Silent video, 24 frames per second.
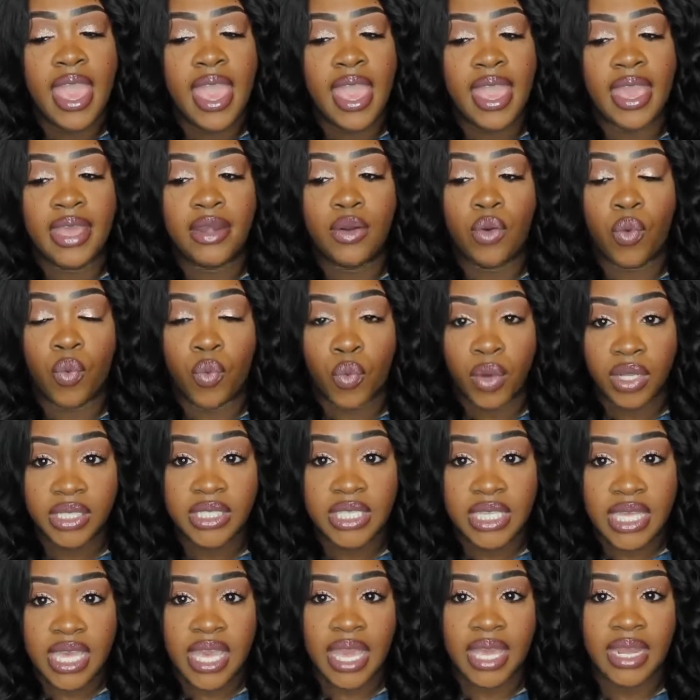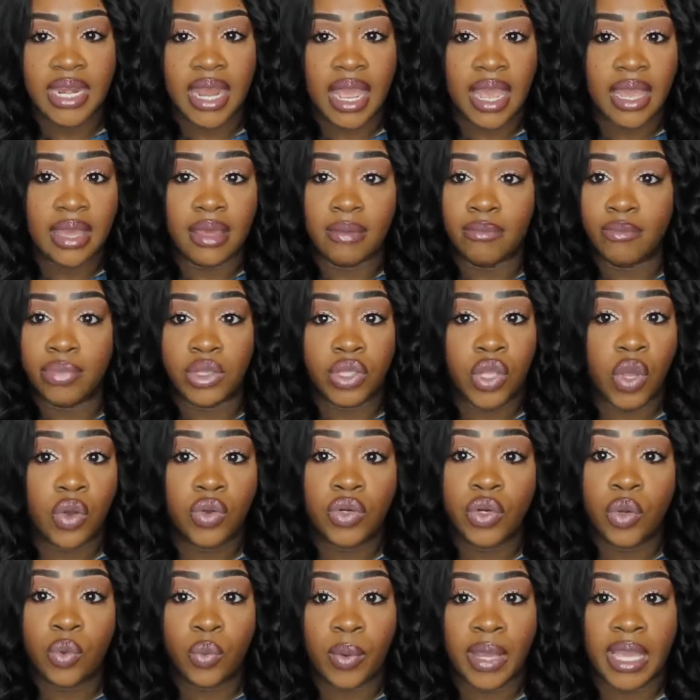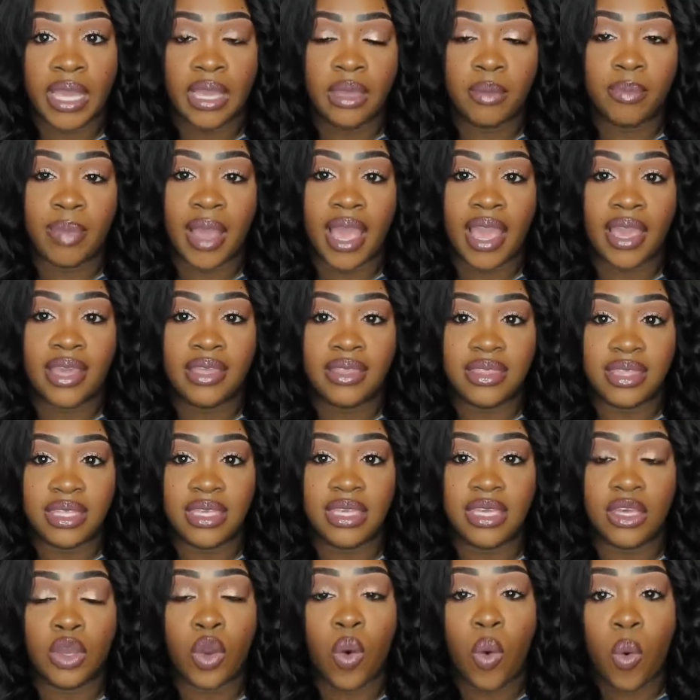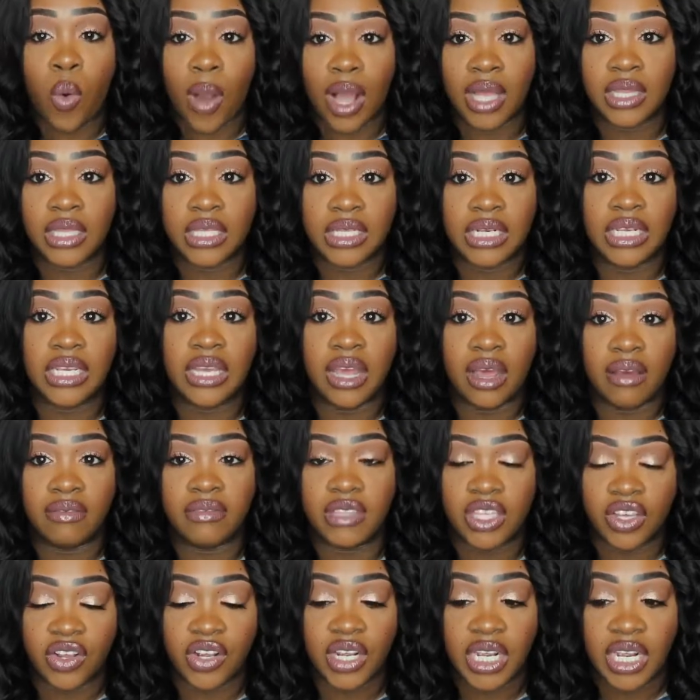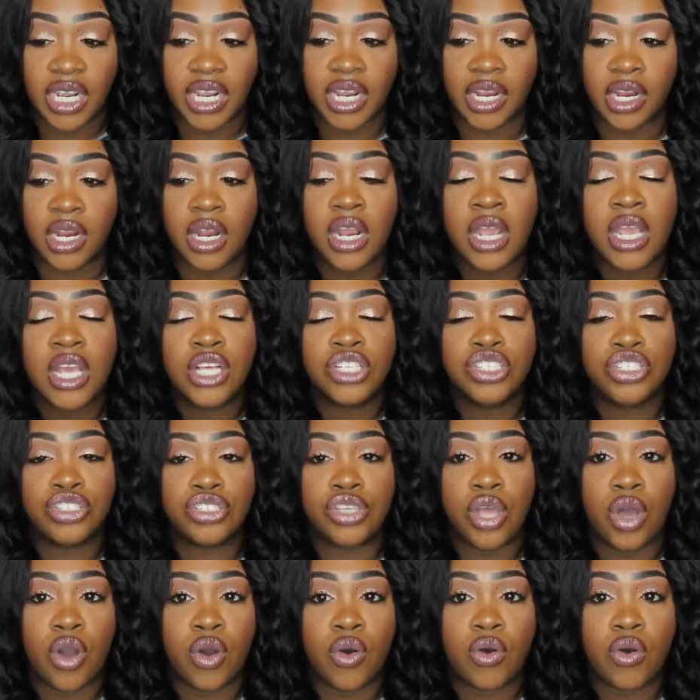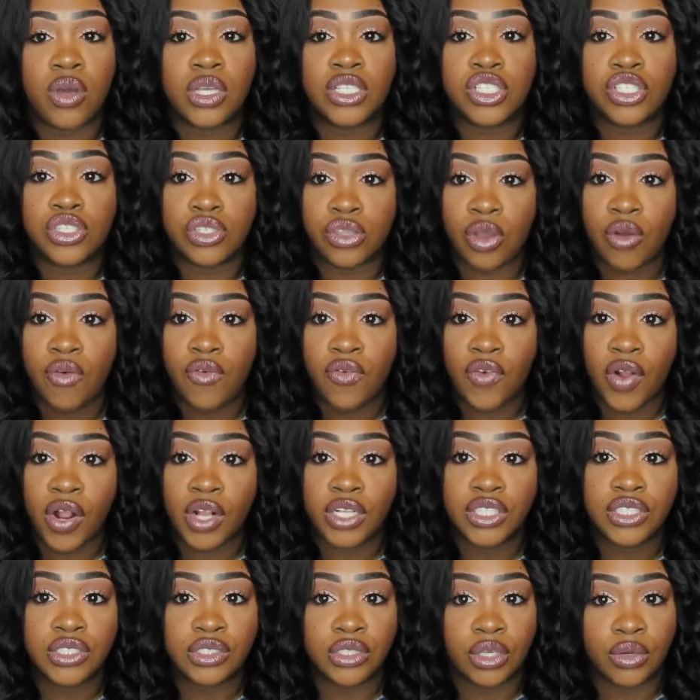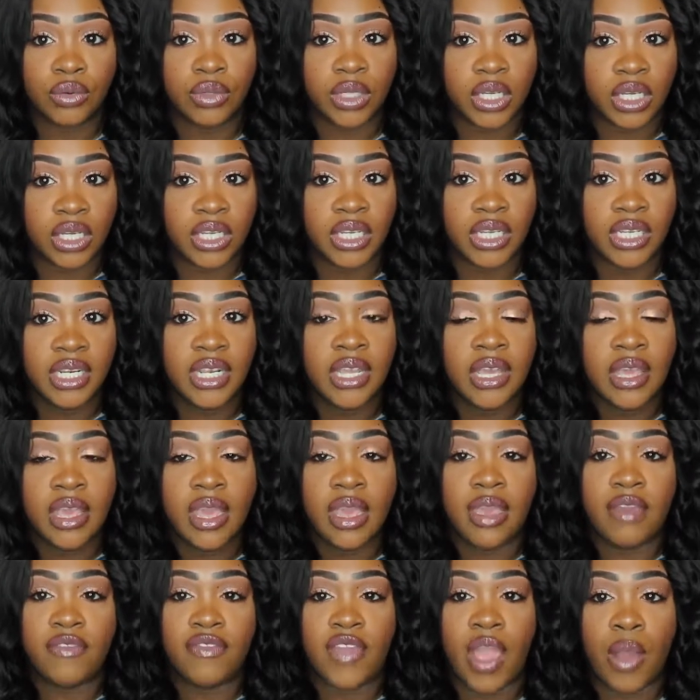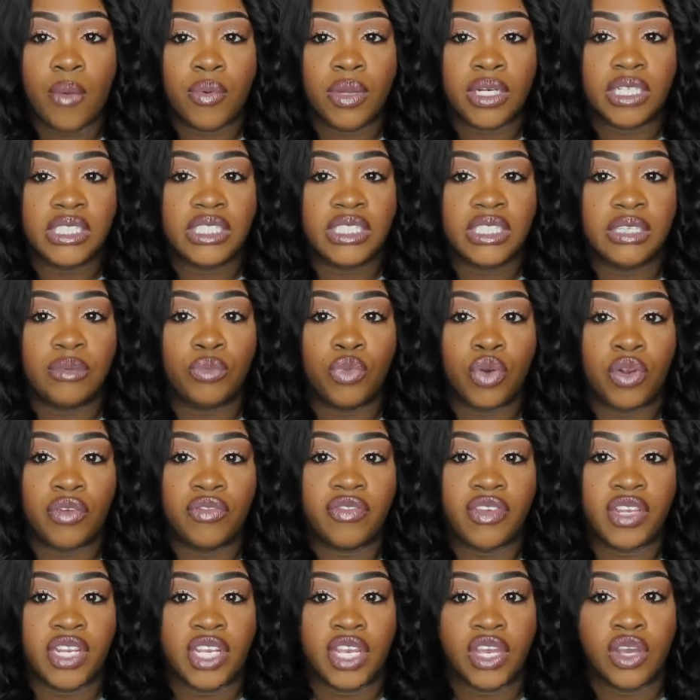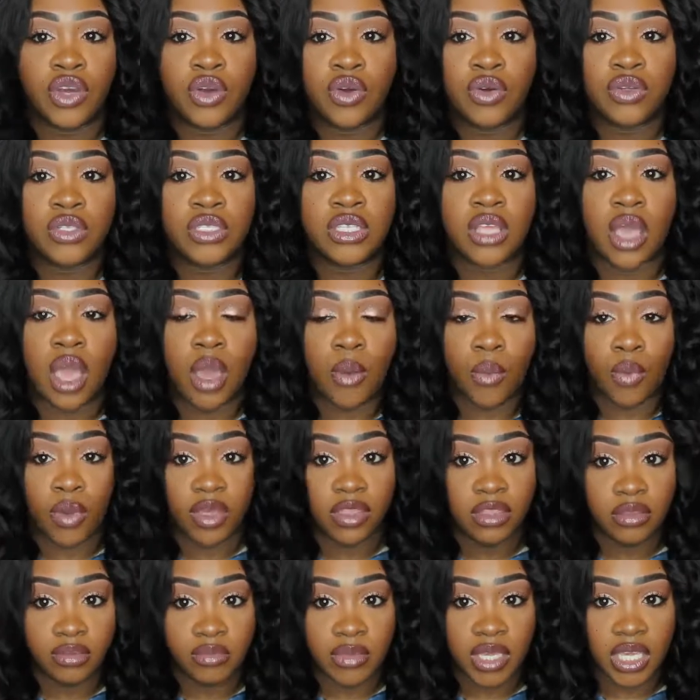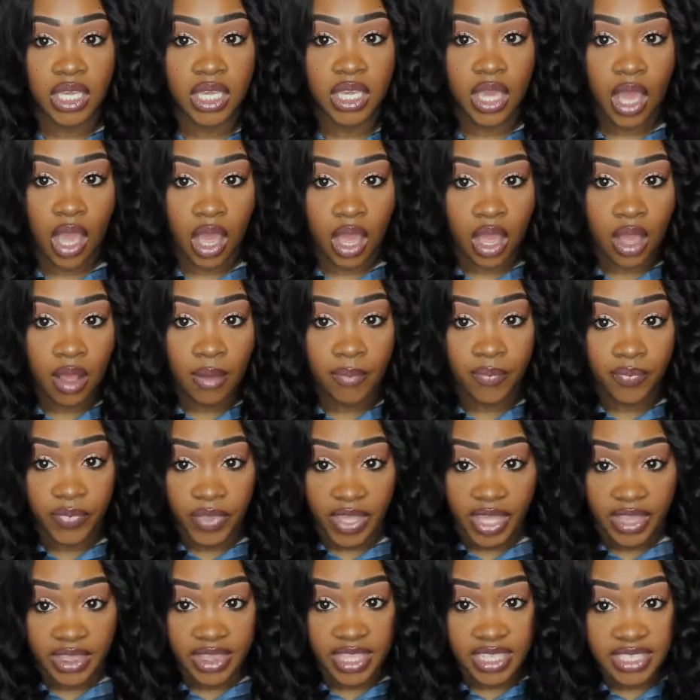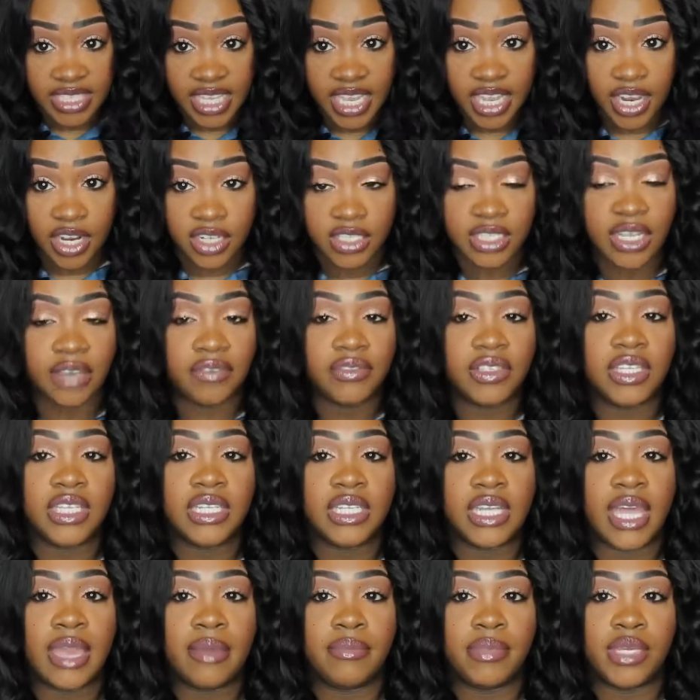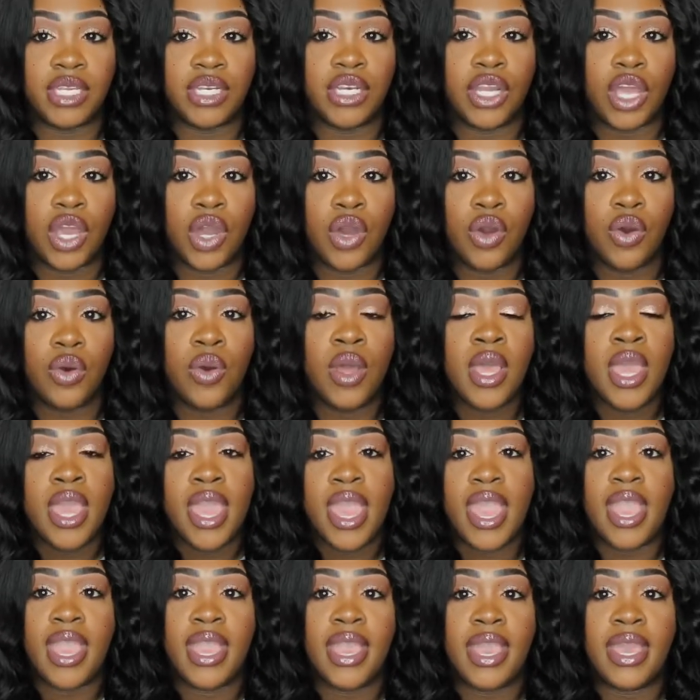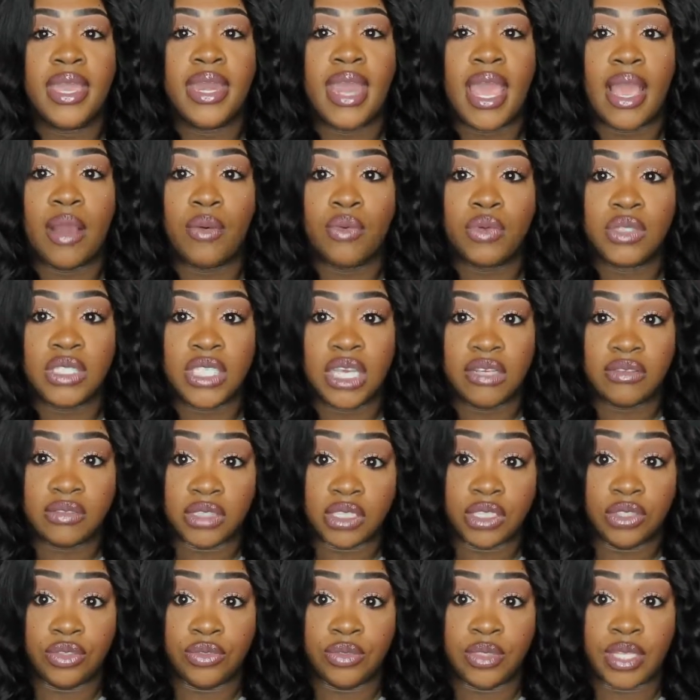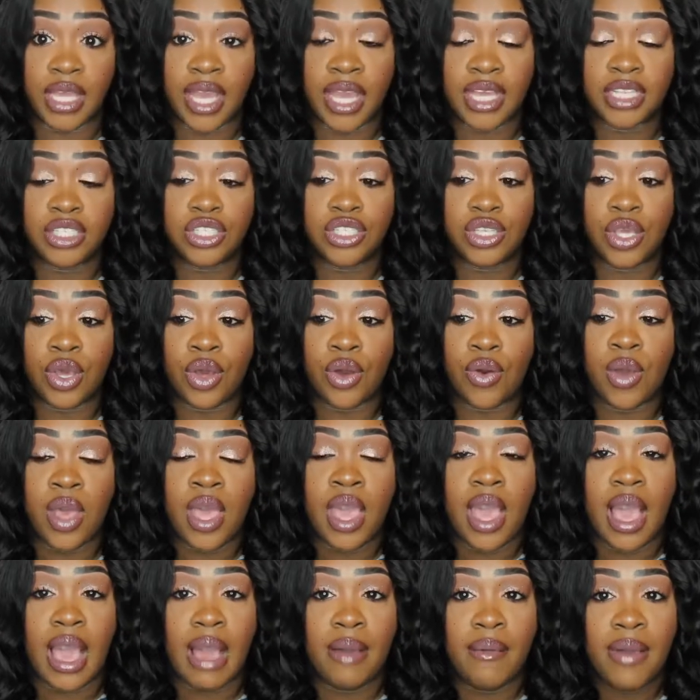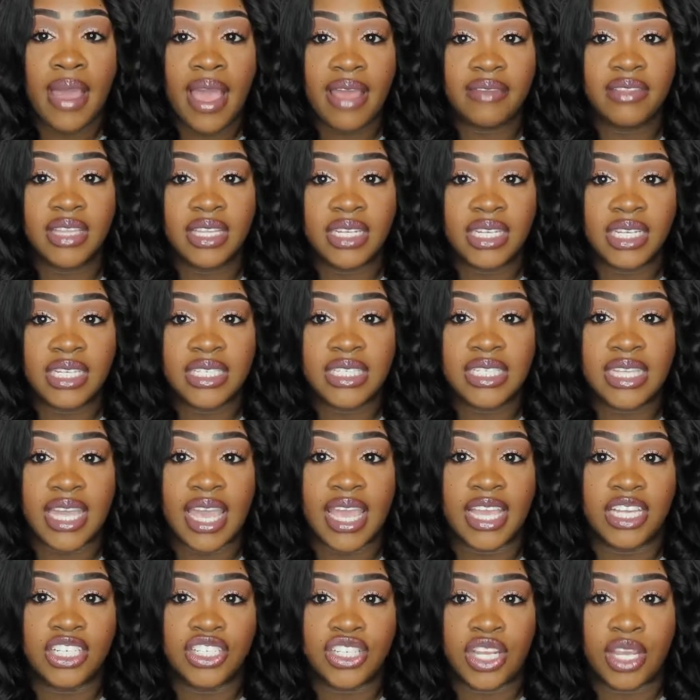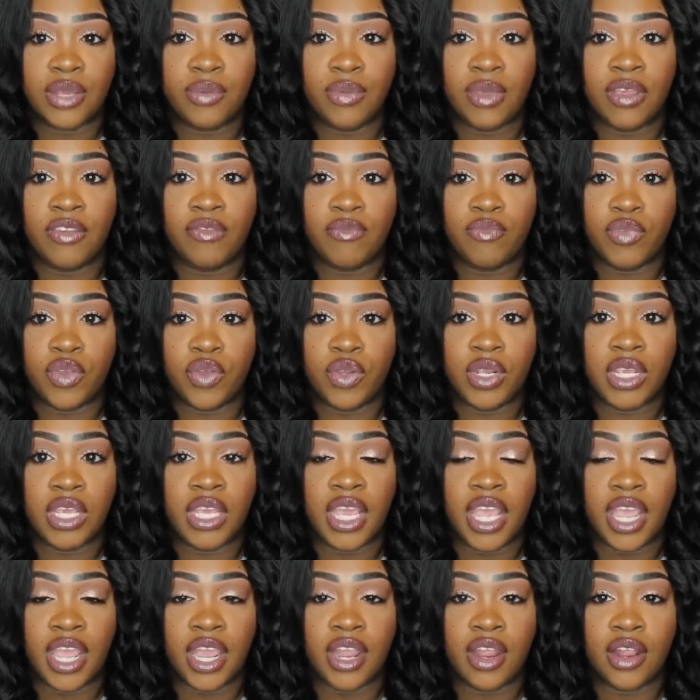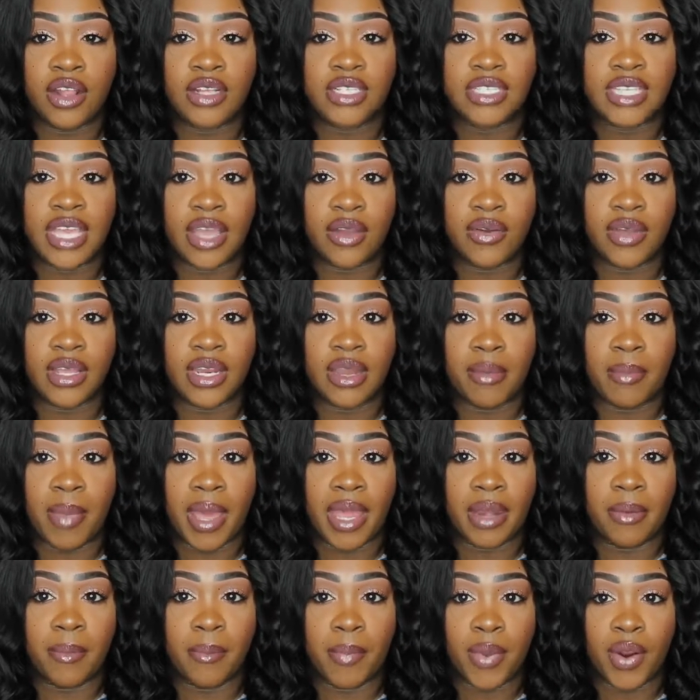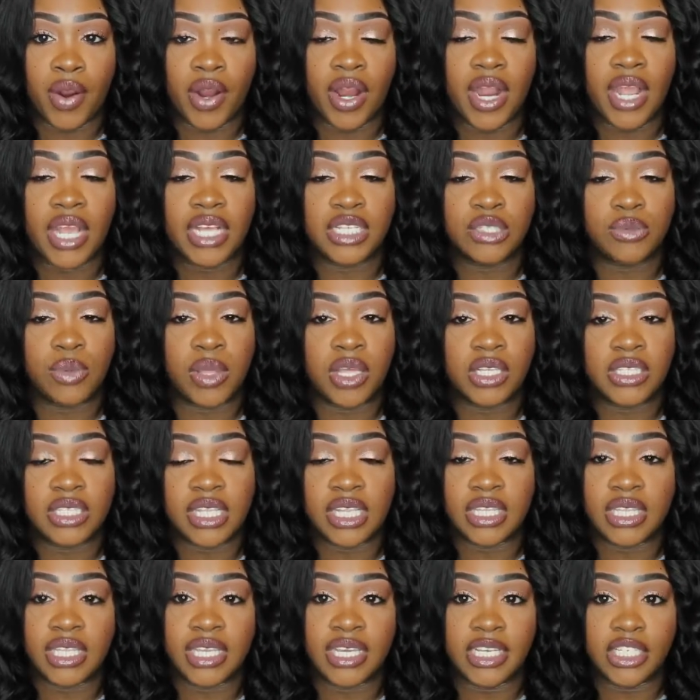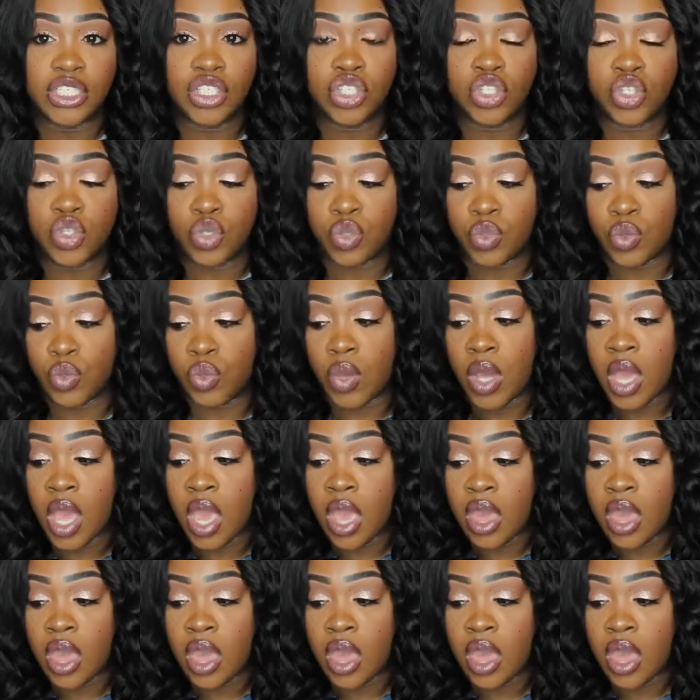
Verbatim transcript: and once again I am blown away by the quality of their hair so so far far so good if y'all want to see more videos with me um in this hair definitely let me know and I will definitely do that so I will have the links to HJB beauty hair down in the bottom bar as well as the links to